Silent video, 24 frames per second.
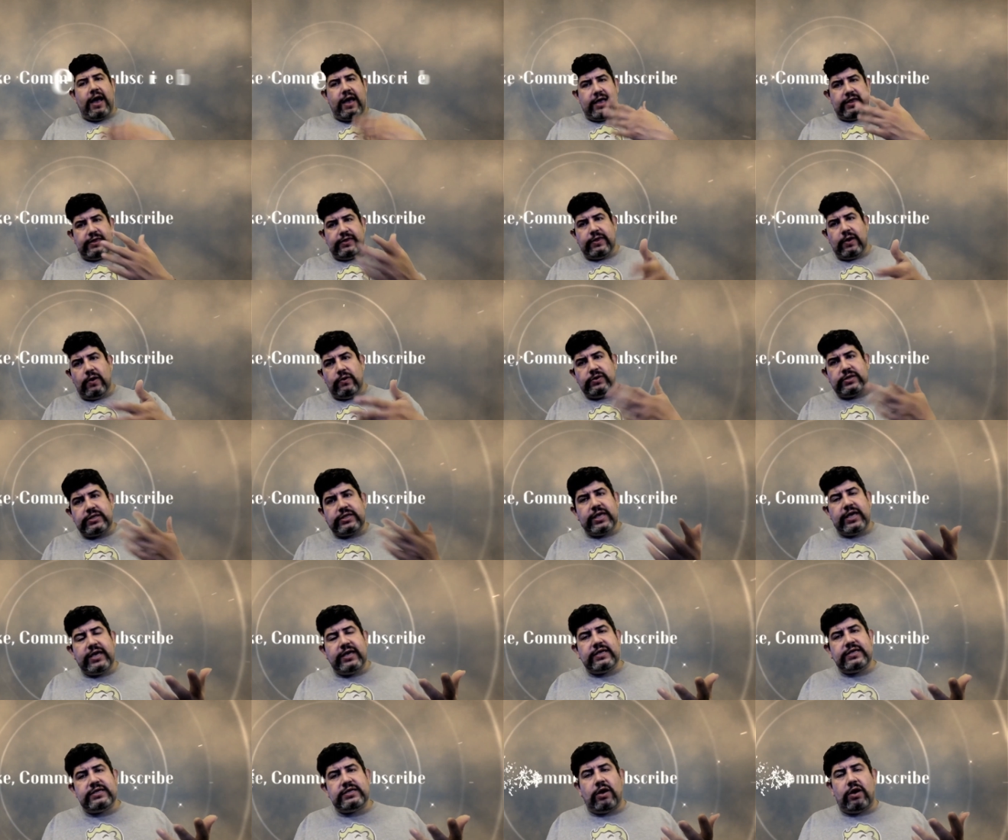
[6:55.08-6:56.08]
those
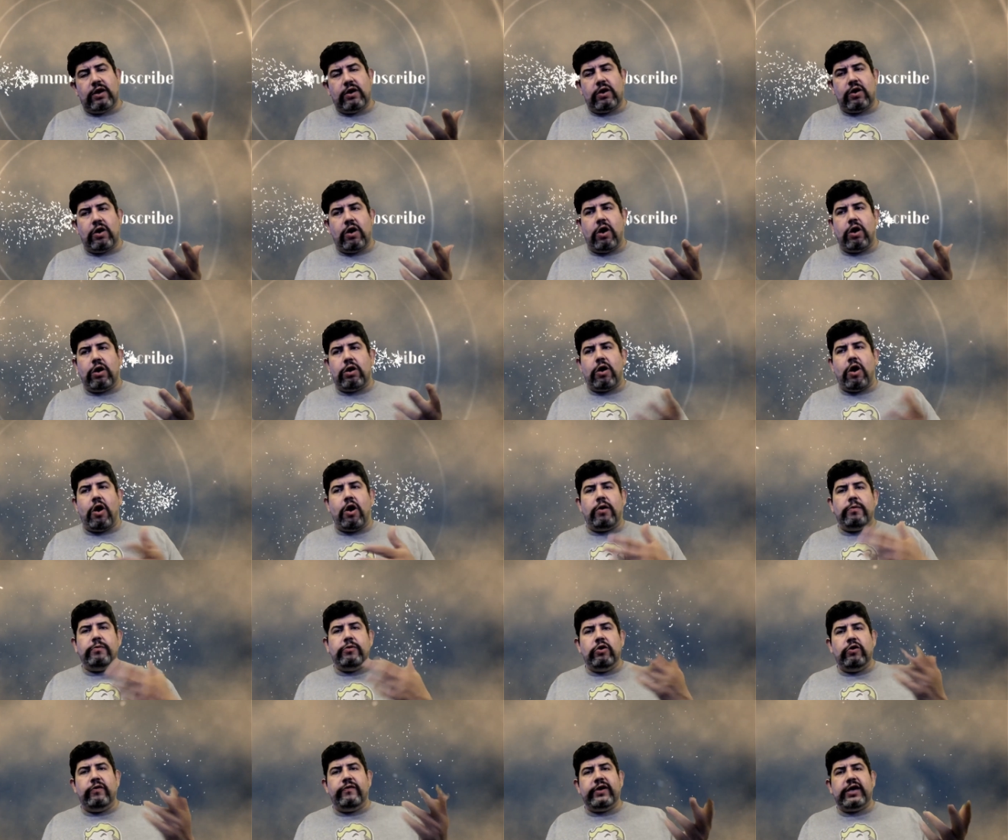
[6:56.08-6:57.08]
things are all
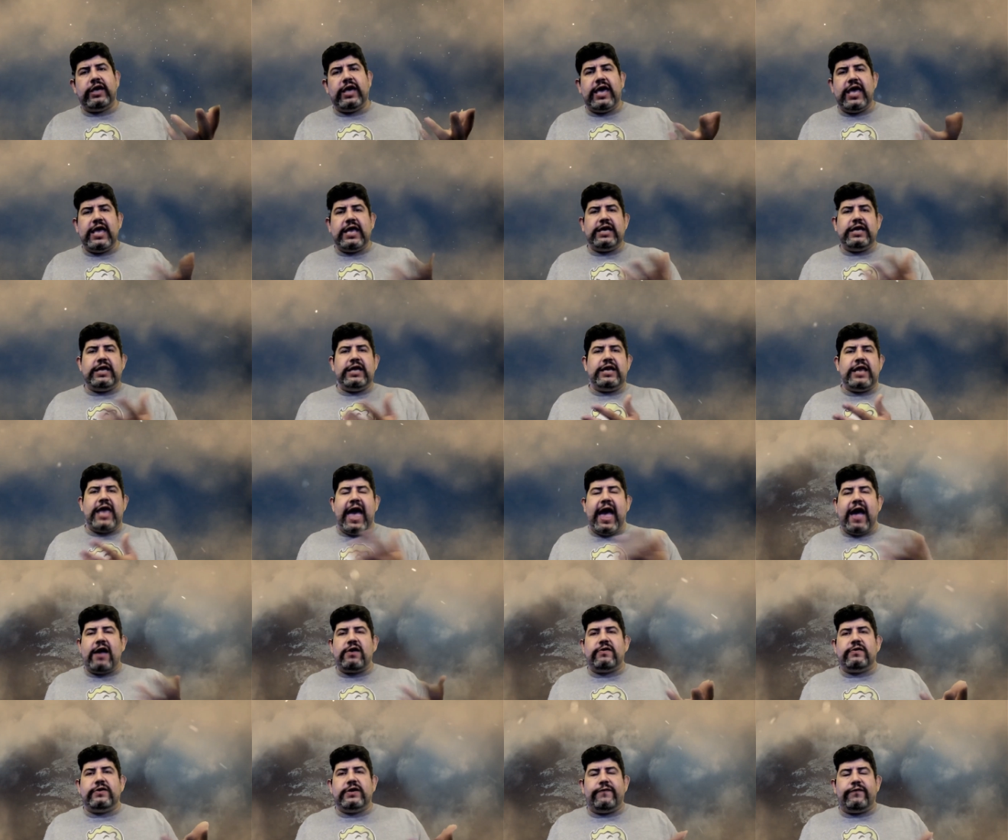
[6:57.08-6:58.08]
moving in and
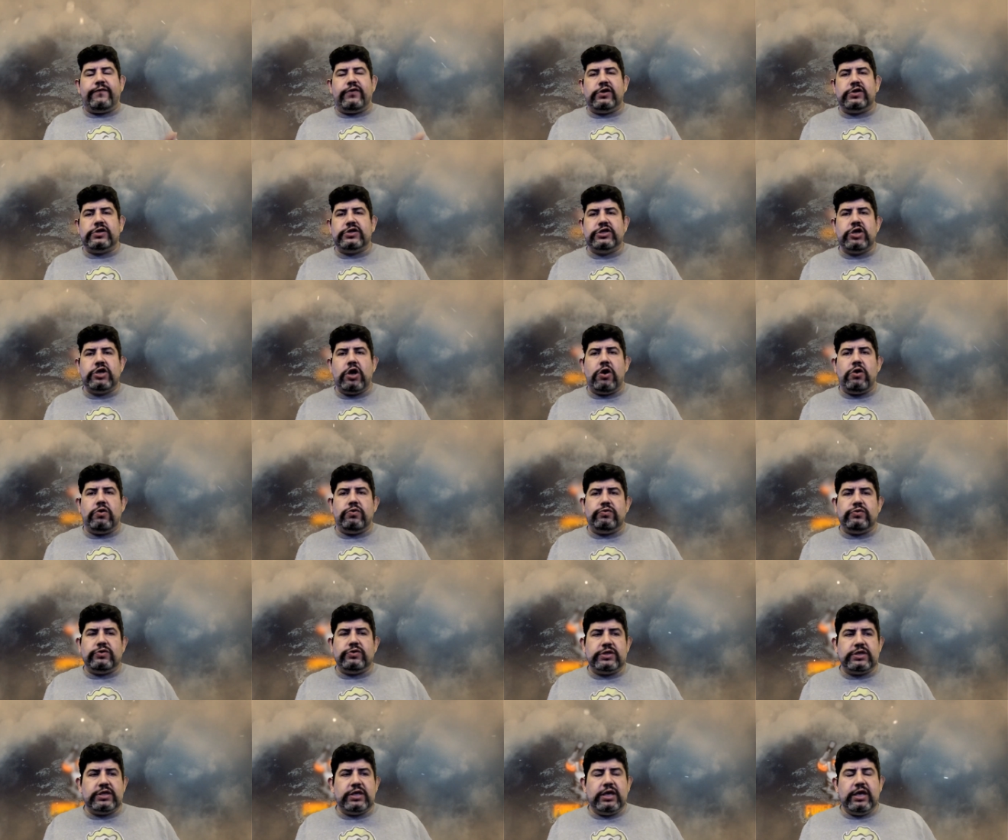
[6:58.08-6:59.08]
out of different
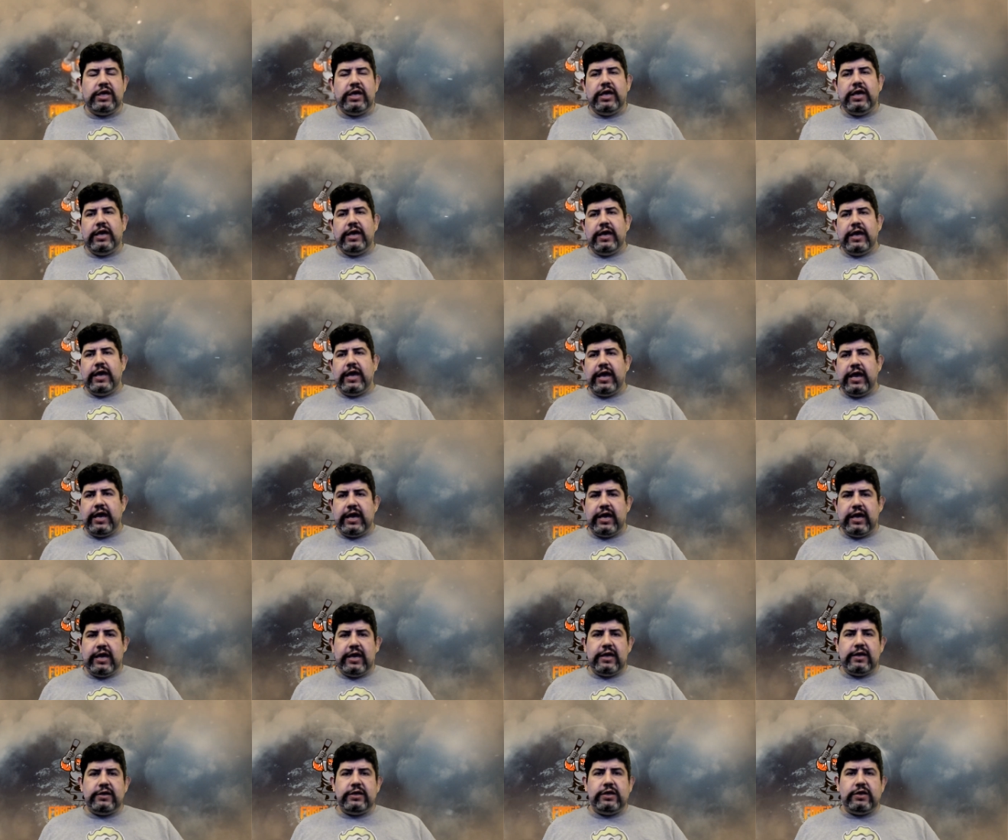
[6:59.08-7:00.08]
zones.
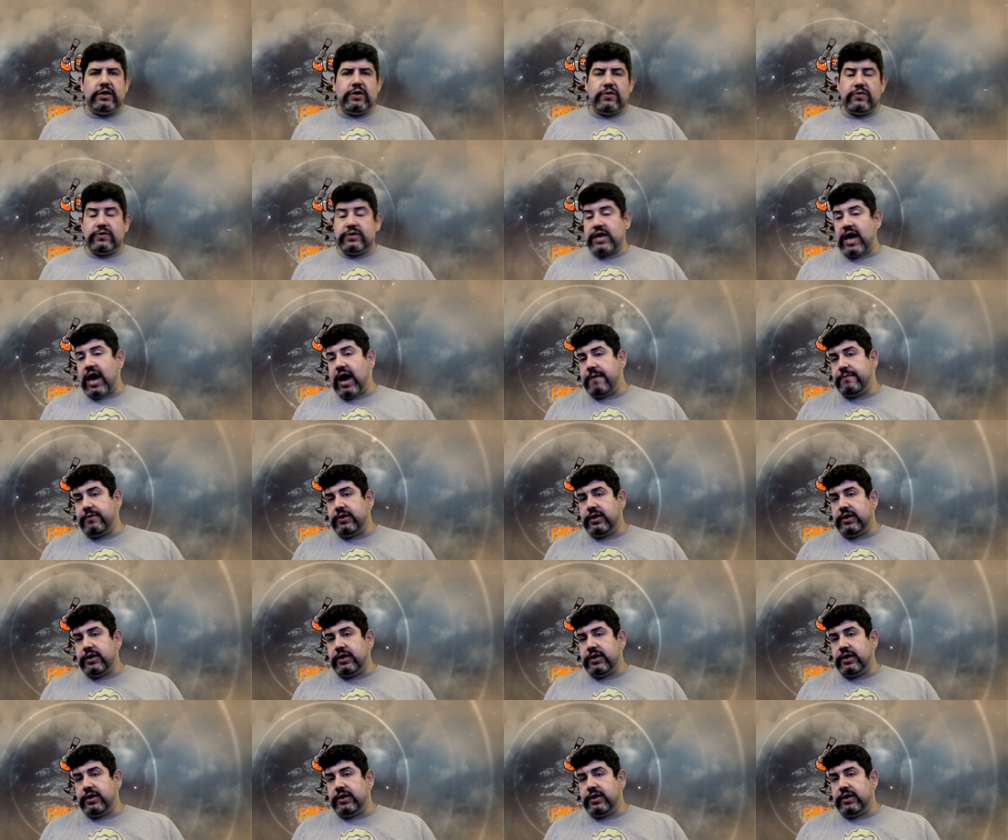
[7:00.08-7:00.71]
And, you know, time of